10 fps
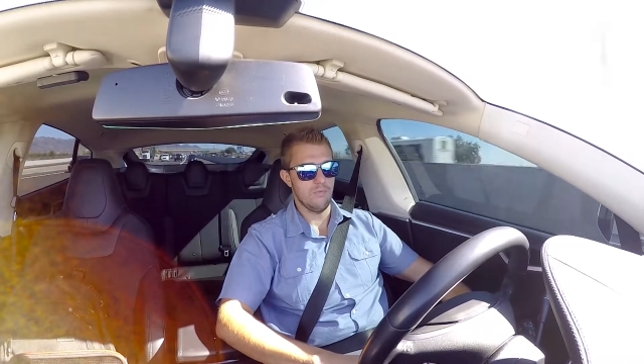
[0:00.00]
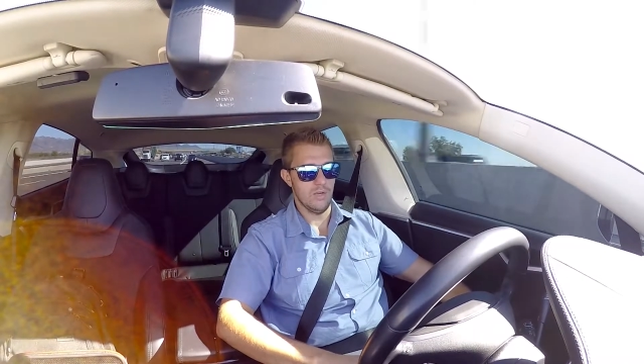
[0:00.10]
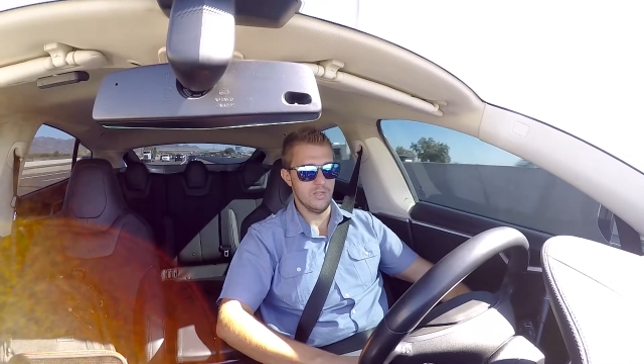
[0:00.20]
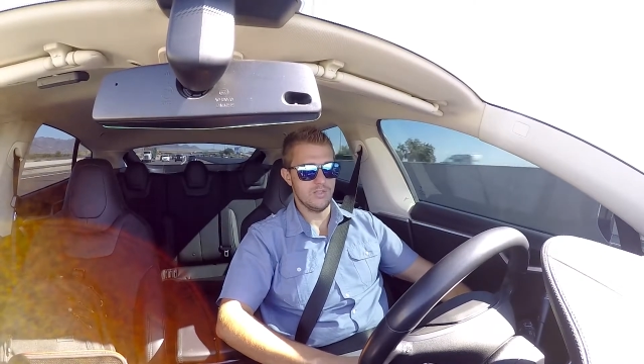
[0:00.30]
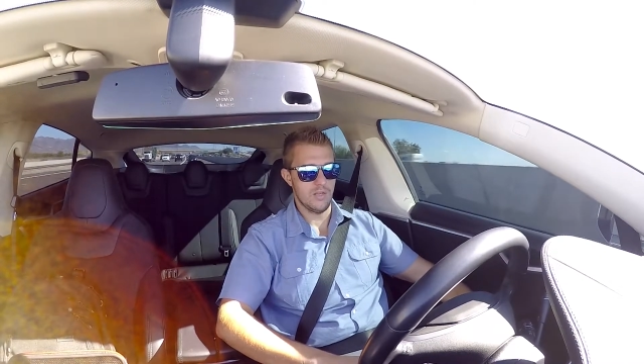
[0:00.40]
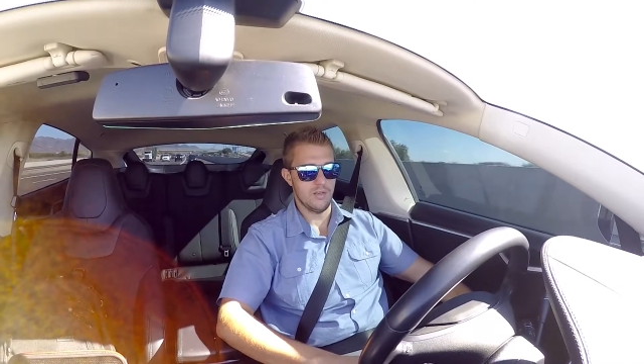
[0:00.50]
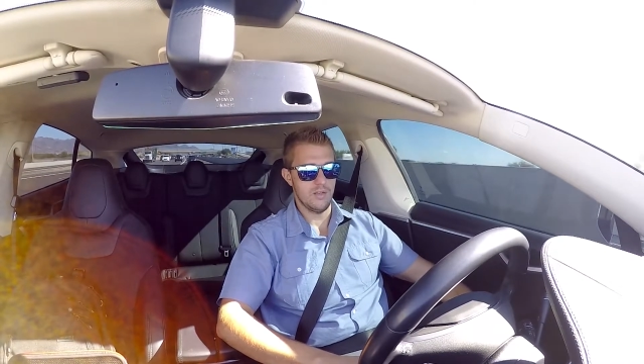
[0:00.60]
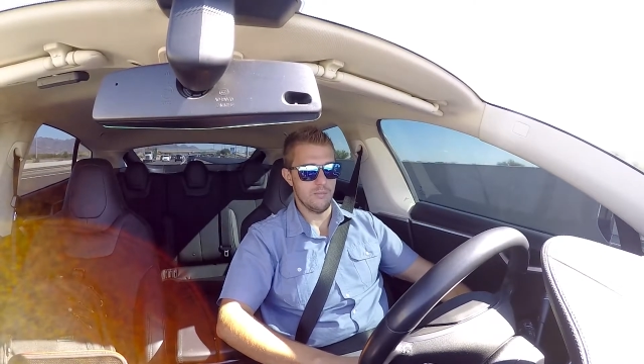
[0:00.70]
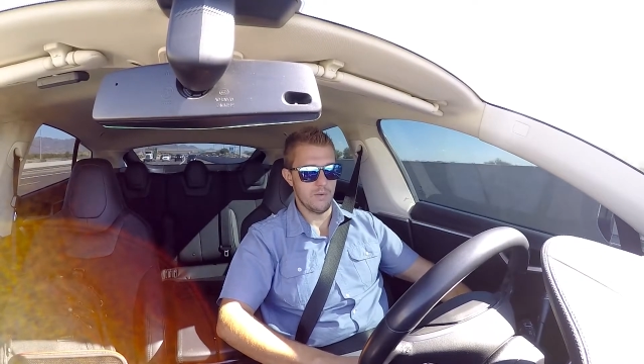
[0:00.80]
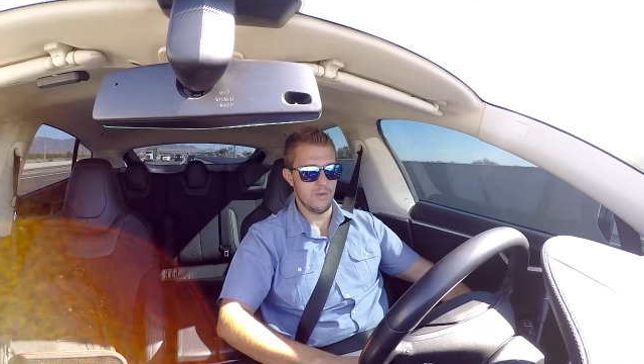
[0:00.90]

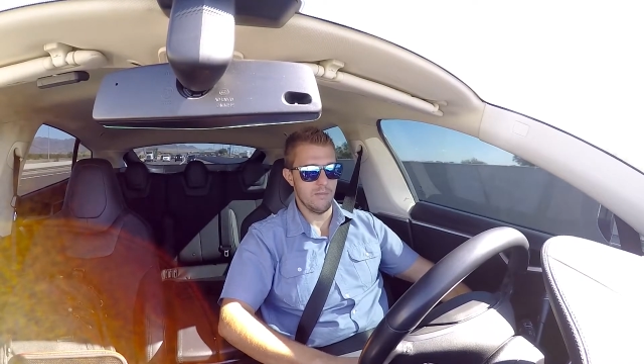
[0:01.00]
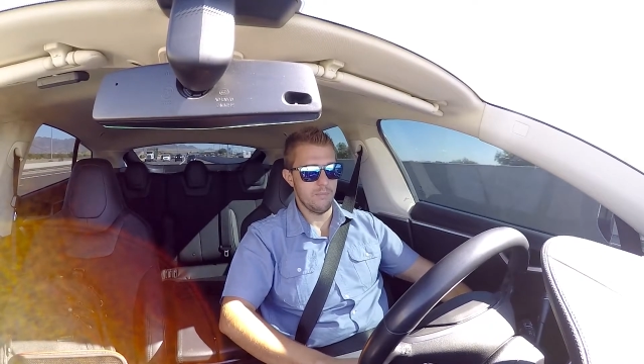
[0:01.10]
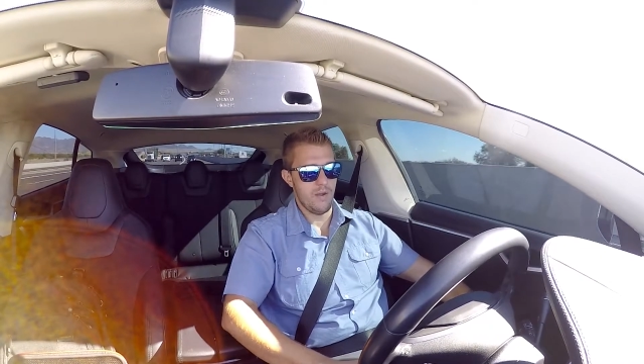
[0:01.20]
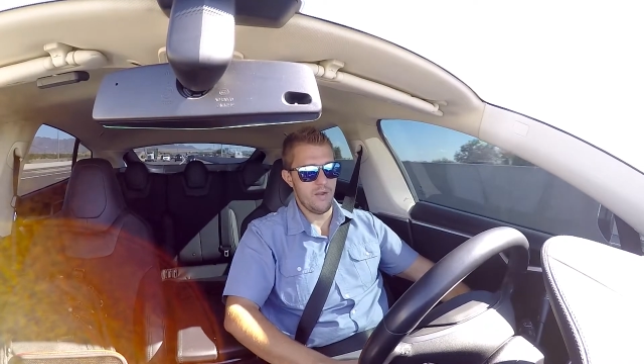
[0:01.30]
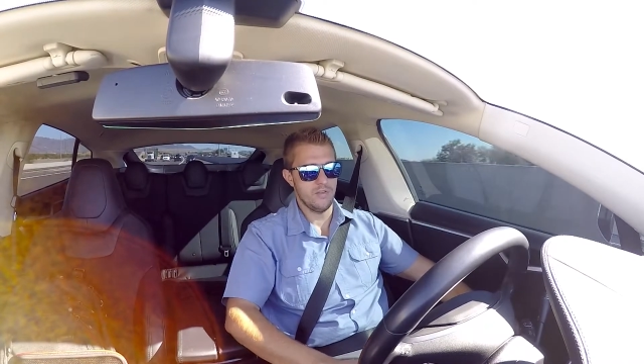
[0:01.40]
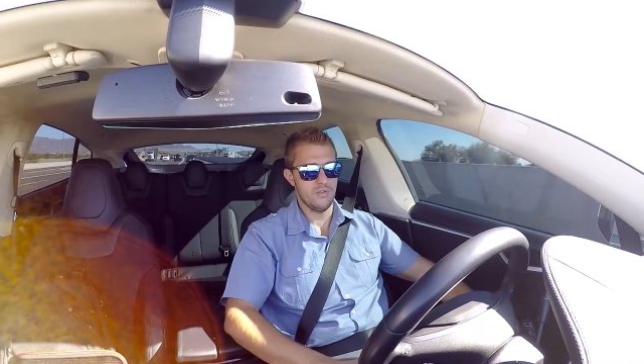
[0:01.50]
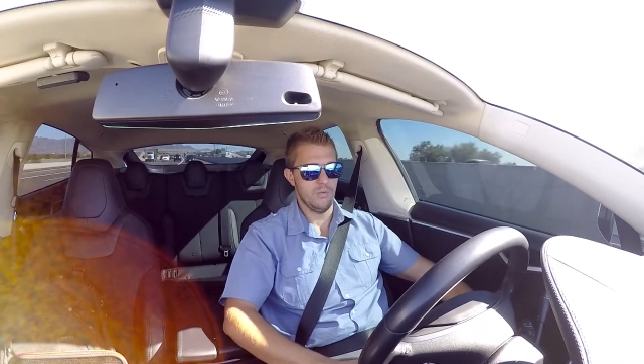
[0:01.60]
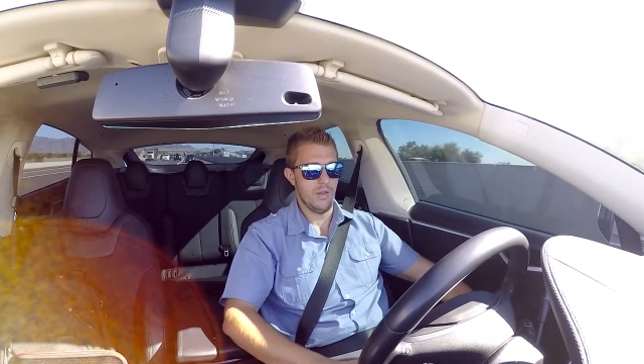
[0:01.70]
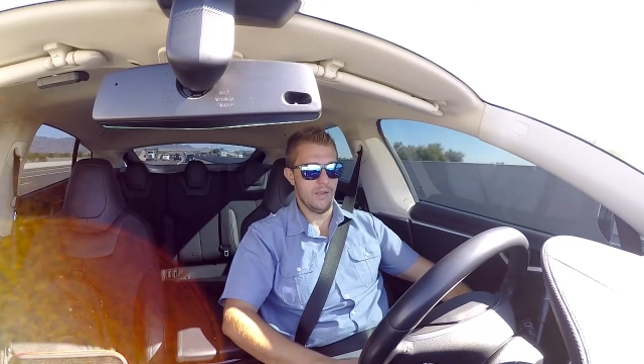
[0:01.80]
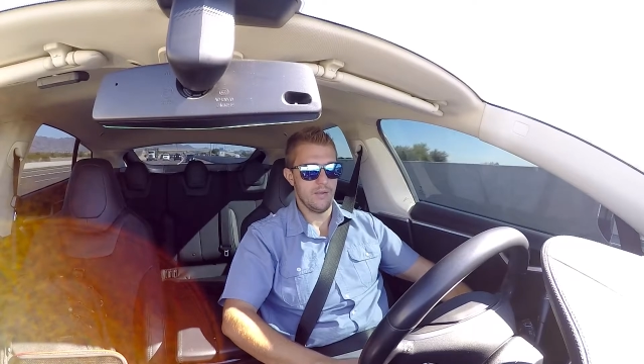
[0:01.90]
realistically when you compare it to
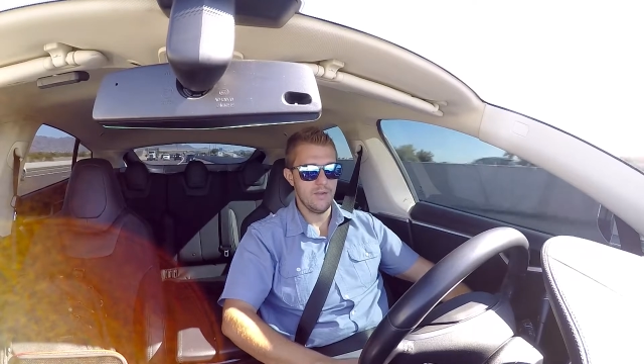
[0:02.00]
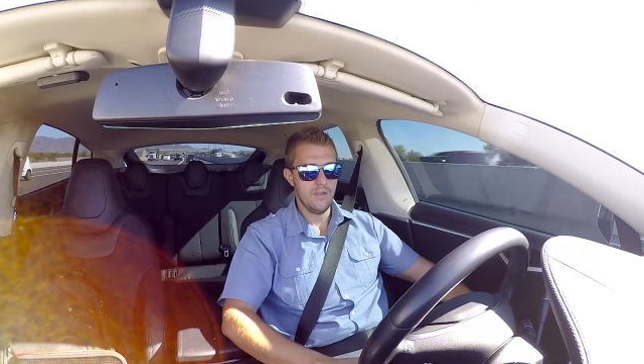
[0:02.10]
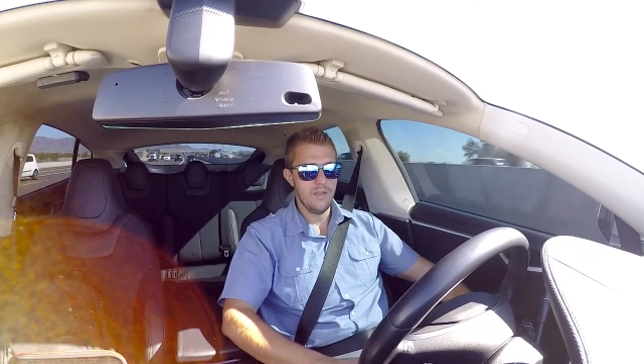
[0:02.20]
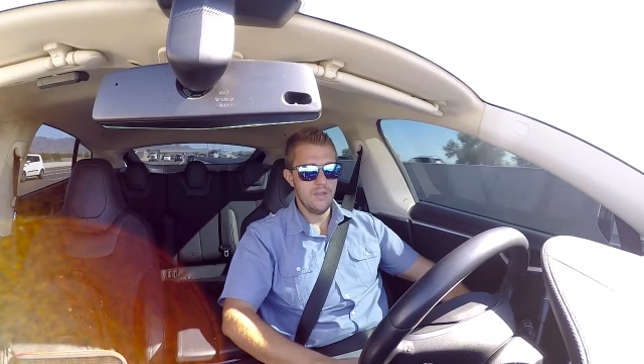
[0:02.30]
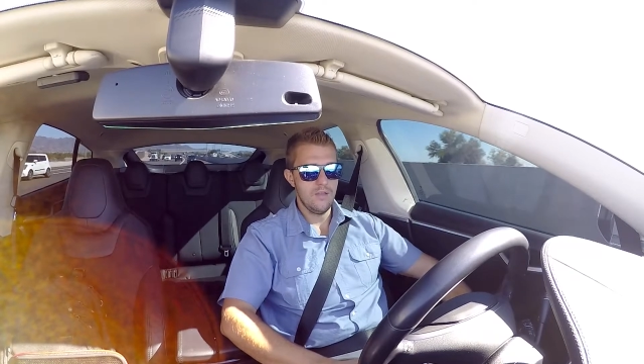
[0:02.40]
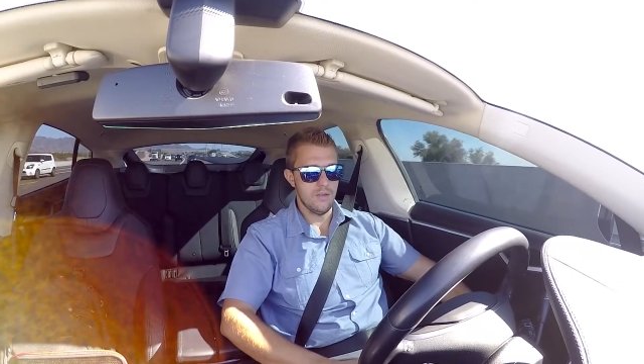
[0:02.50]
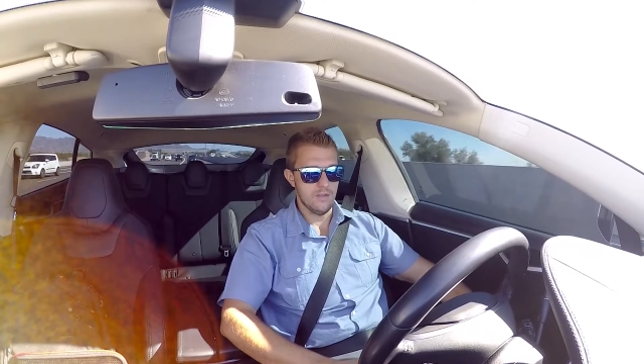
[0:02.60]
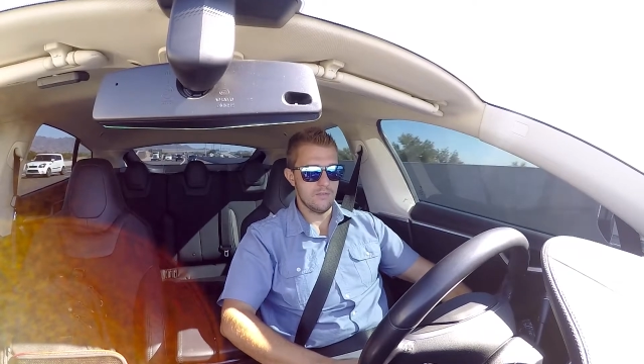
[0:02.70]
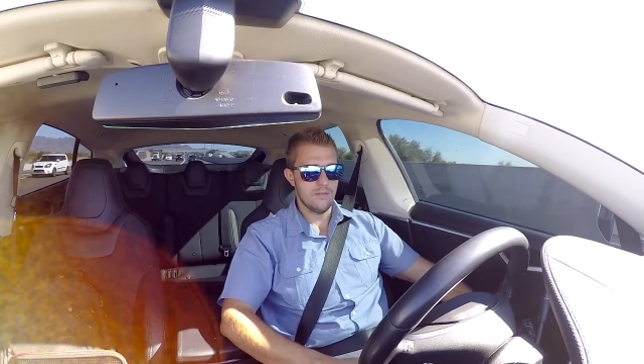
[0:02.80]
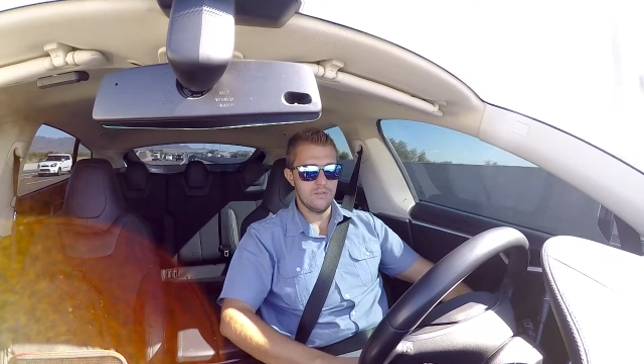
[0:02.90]
like
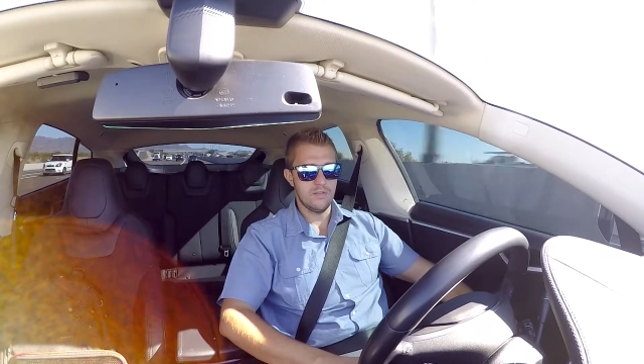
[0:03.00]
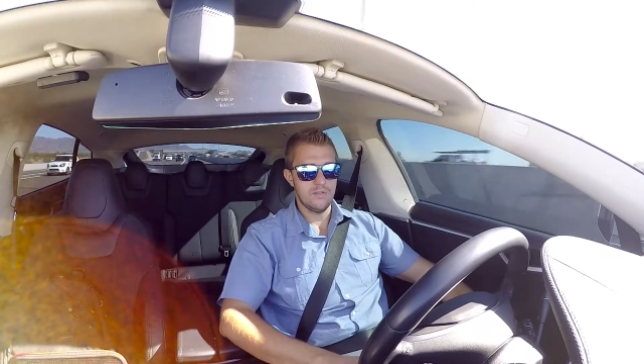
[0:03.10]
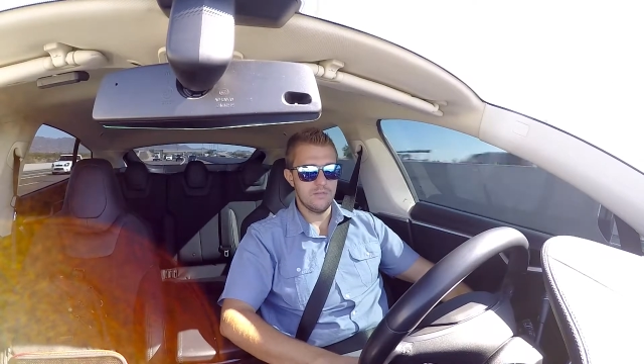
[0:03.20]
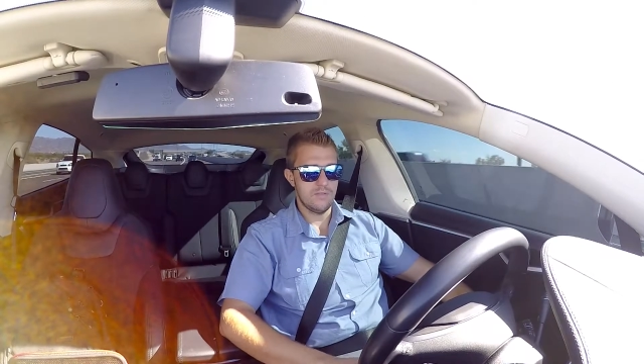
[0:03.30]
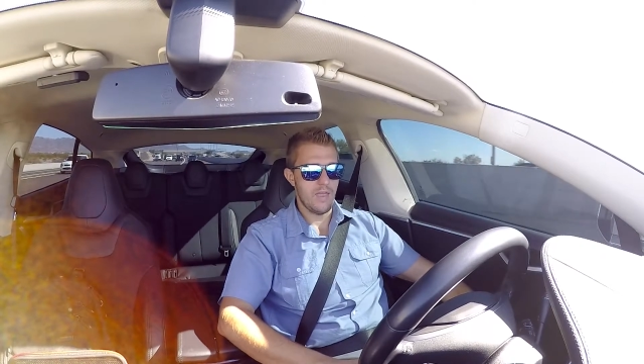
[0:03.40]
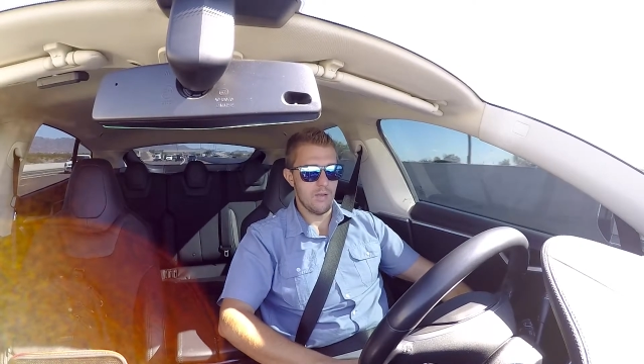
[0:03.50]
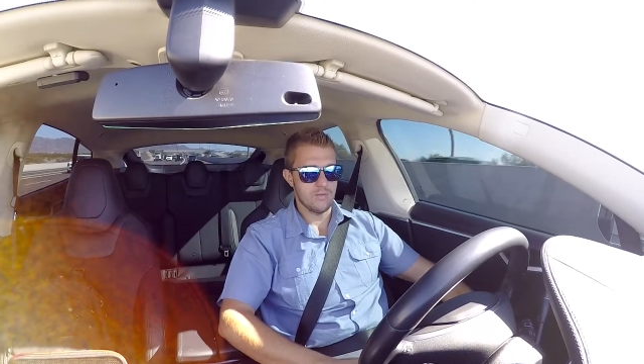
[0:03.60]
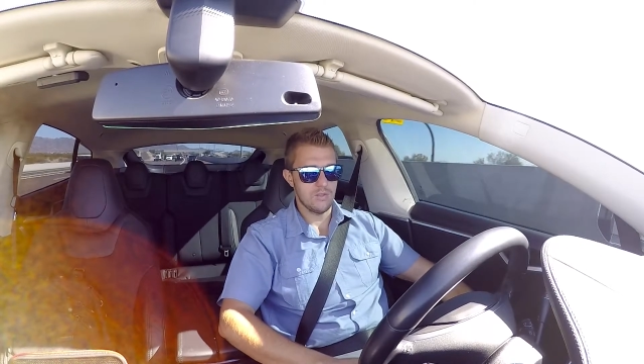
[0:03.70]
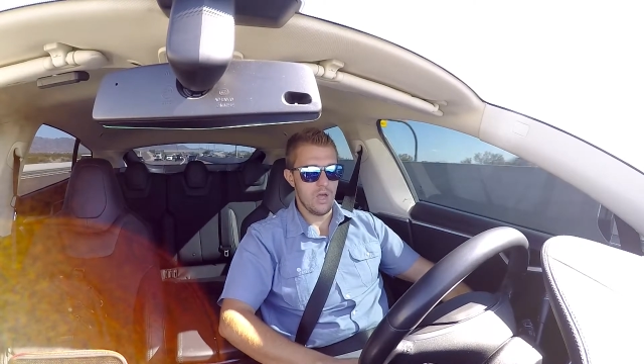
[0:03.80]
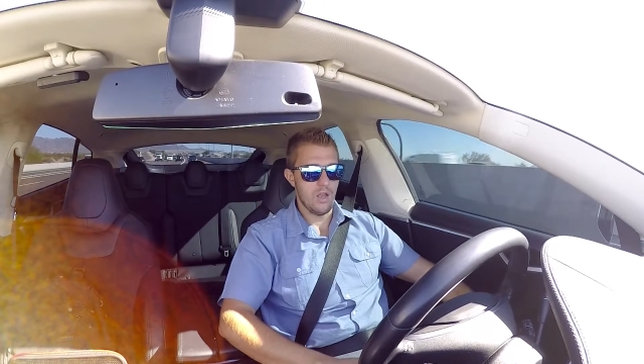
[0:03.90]
a
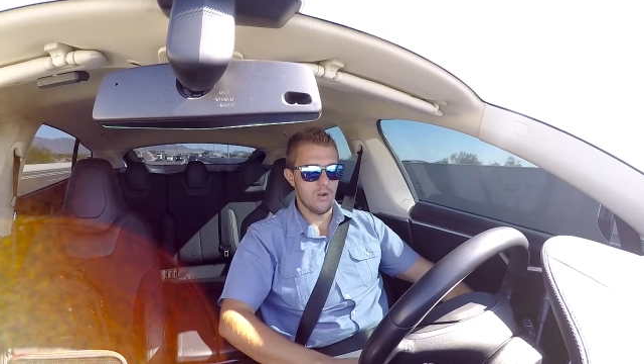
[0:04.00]
$1,000,